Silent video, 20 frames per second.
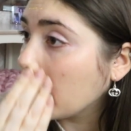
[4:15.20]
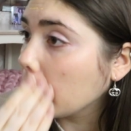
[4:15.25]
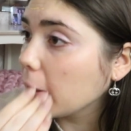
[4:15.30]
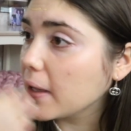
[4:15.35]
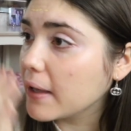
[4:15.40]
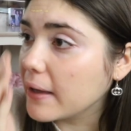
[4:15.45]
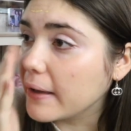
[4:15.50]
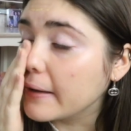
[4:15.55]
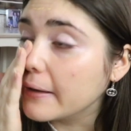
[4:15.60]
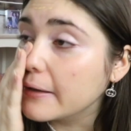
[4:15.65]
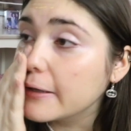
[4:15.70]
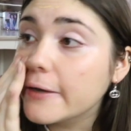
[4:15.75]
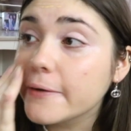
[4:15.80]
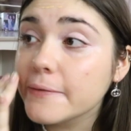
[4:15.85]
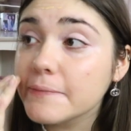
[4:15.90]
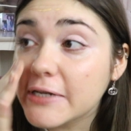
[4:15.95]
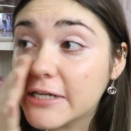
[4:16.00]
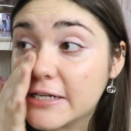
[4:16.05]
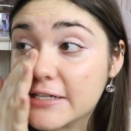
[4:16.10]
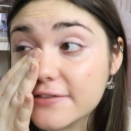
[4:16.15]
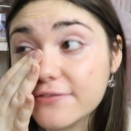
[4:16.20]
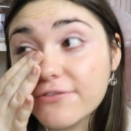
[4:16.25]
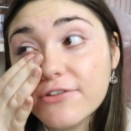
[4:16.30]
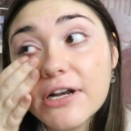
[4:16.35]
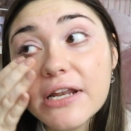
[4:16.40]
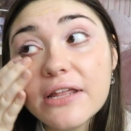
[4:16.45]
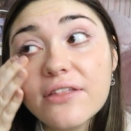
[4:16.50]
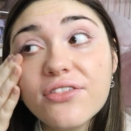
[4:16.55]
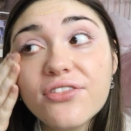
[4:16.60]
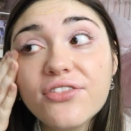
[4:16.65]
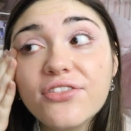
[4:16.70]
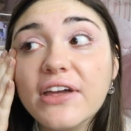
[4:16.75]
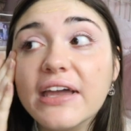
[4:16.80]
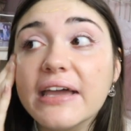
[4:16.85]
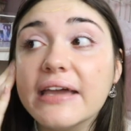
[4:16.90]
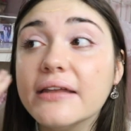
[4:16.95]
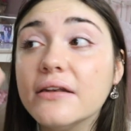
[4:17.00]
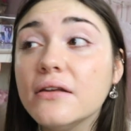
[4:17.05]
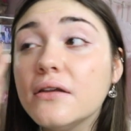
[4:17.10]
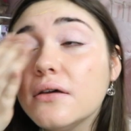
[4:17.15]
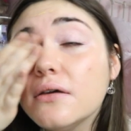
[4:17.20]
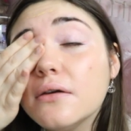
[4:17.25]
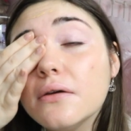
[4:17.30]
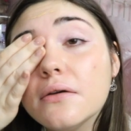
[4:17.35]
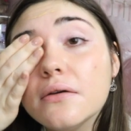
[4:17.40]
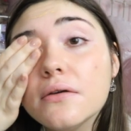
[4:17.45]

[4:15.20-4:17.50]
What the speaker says: Yeah, I mean it's really thin,